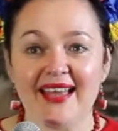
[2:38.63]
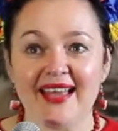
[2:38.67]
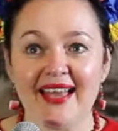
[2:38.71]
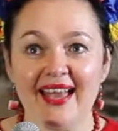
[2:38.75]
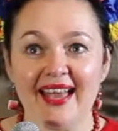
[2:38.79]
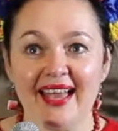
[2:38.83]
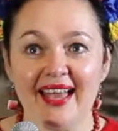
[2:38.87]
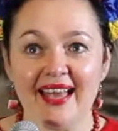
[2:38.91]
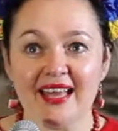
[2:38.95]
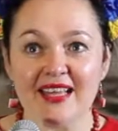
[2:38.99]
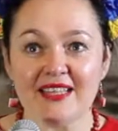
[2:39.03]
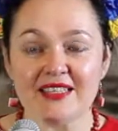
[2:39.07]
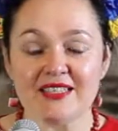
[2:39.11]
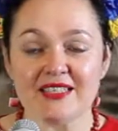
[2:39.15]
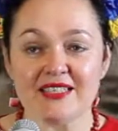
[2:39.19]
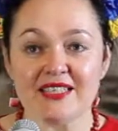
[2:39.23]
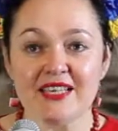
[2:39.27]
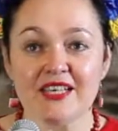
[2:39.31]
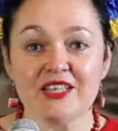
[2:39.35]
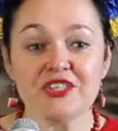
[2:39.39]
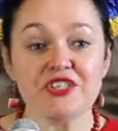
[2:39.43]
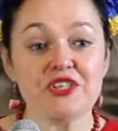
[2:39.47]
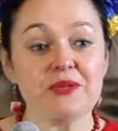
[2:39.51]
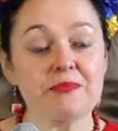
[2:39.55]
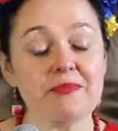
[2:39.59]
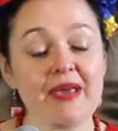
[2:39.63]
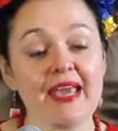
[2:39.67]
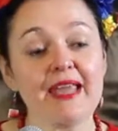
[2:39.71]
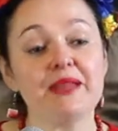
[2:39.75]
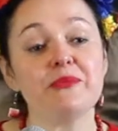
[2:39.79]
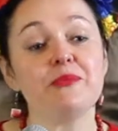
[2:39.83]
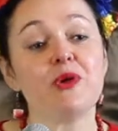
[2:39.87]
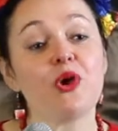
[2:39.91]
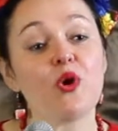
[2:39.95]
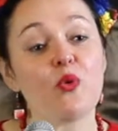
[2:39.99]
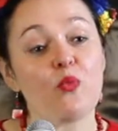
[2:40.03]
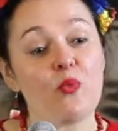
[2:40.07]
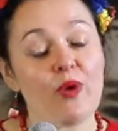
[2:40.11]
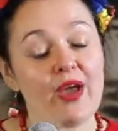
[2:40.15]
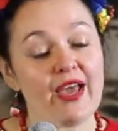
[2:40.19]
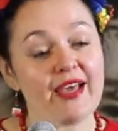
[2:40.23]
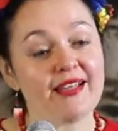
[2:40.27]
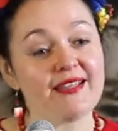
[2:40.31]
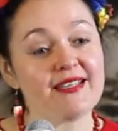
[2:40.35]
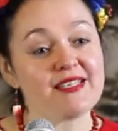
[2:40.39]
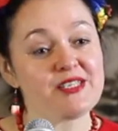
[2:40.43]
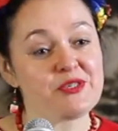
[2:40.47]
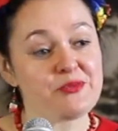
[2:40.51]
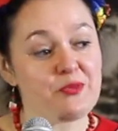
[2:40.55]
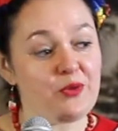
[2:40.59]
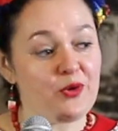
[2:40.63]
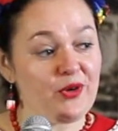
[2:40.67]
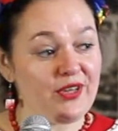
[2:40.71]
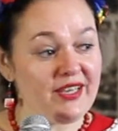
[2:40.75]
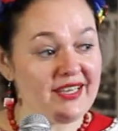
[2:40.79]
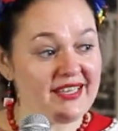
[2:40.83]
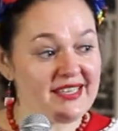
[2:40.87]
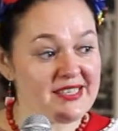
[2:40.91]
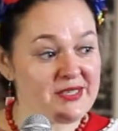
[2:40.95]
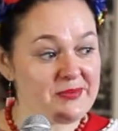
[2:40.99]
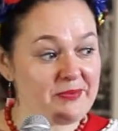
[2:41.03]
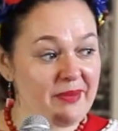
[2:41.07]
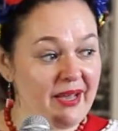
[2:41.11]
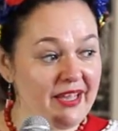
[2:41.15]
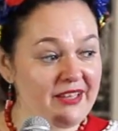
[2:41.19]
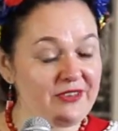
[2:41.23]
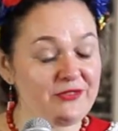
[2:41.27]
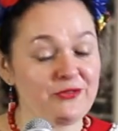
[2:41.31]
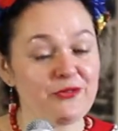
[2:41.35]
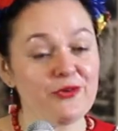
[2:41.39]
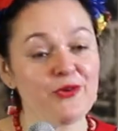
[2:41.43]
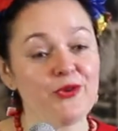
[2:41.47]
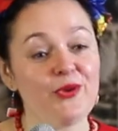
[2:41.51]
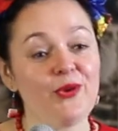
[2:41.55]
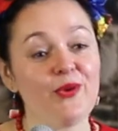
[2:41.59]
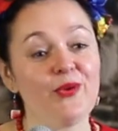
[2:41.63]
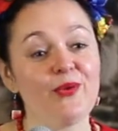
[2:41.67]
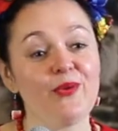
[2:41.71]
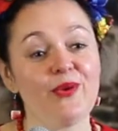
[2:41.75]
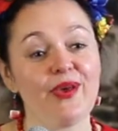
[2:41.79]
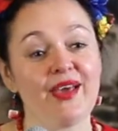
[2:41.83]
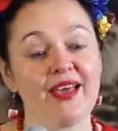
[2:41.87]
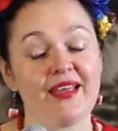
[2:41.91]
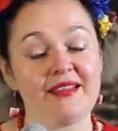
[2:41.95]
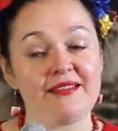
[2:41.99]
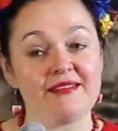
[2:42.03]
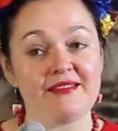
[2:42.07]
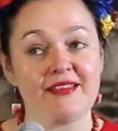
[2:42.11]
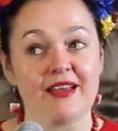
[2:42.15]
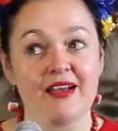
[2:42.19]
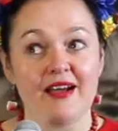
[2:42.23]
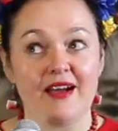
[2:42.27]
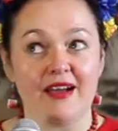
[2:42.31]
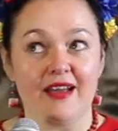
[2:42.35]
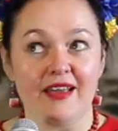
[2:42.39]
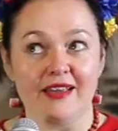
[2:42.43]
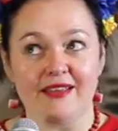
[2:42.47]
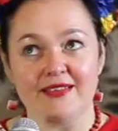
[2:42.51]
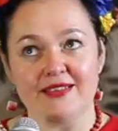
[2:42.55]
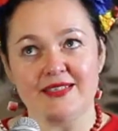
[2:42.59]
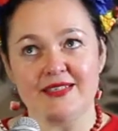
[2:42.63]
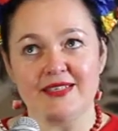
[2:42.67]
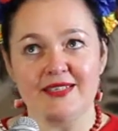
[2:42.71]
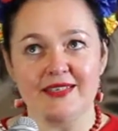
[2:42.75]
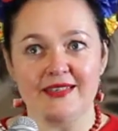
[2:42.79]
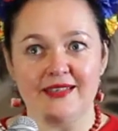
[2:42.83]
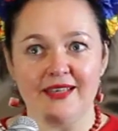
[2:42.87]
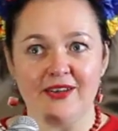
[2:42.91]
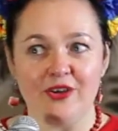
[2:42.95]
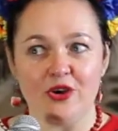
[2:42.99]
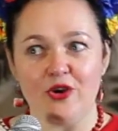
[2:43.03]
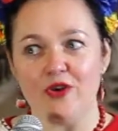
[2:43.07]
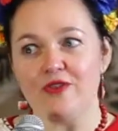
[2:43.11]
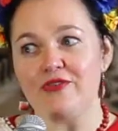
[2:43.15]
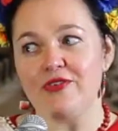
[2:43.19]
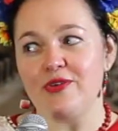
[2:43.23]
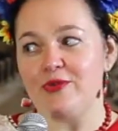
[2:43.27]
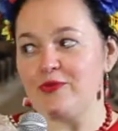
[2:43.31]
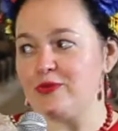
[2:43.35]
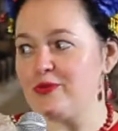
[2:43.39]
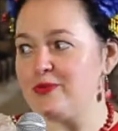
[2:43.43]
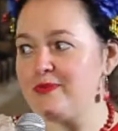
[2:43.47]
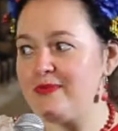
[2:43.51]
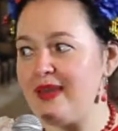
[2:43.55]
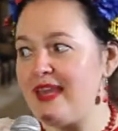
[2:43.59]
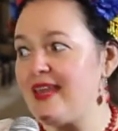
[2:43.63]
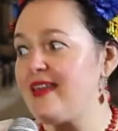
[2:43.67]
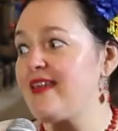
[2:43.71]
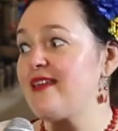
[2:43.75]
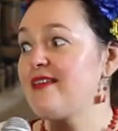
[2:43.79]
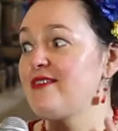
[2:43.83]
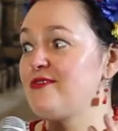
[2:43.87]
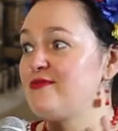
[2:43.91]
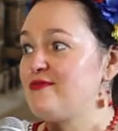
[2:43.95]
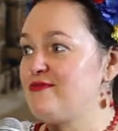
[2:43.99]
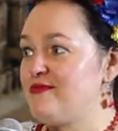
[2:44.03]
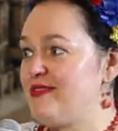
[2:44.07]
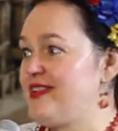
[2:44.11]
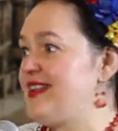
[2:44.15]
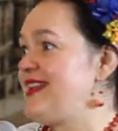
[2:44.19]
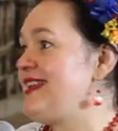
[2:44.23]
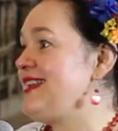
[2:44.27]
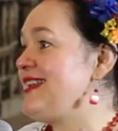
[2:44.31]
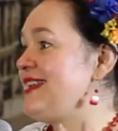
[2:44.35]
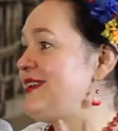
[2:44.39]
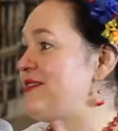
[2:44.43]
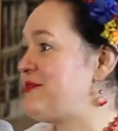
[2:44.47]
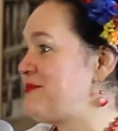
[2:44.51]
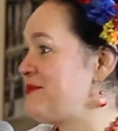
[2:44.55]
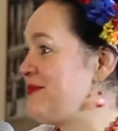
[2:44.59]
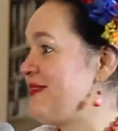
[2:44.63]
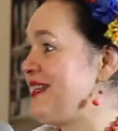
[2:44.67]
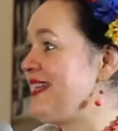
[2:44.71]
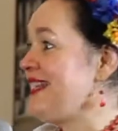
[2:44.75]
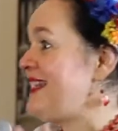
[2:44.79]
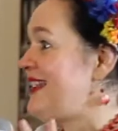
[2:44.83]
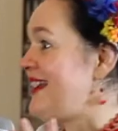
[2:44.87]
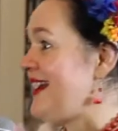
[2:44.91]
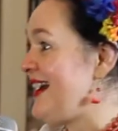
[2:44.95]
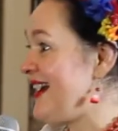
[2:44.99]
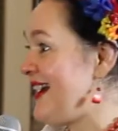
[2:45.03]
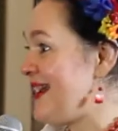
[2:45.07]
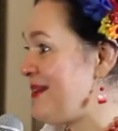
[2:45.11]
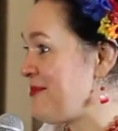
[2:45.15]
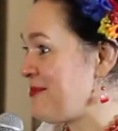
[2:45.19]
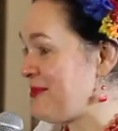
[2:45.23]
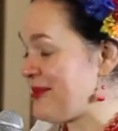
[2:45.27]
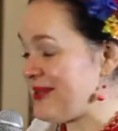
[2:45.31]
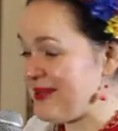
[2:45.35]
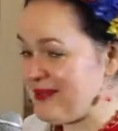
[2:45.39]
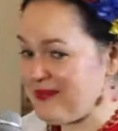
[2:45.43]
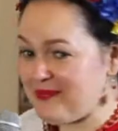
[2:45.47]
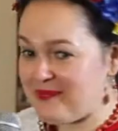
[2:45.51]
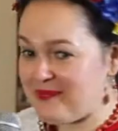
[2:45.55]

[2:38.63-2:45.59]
And she made me aware that smoking is bad for you, and I could see the coffee would make her really, really hyper.